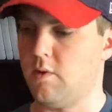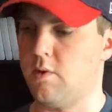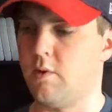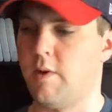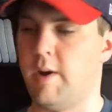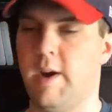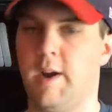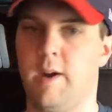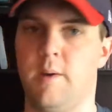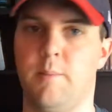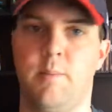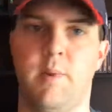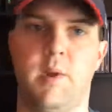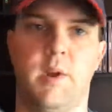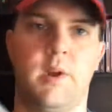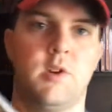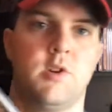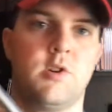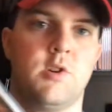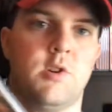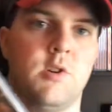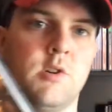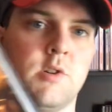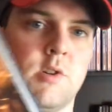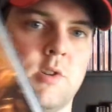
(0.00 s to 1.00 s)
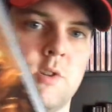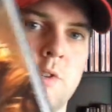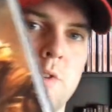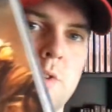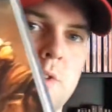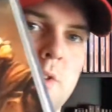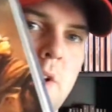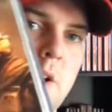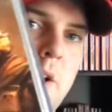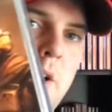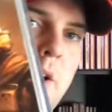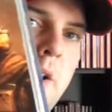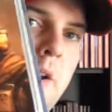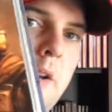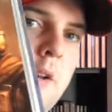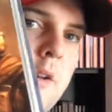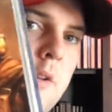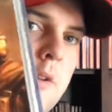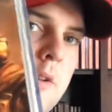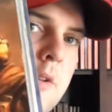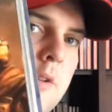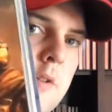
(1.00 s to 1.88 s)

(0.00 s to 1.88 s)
Great pictures inside.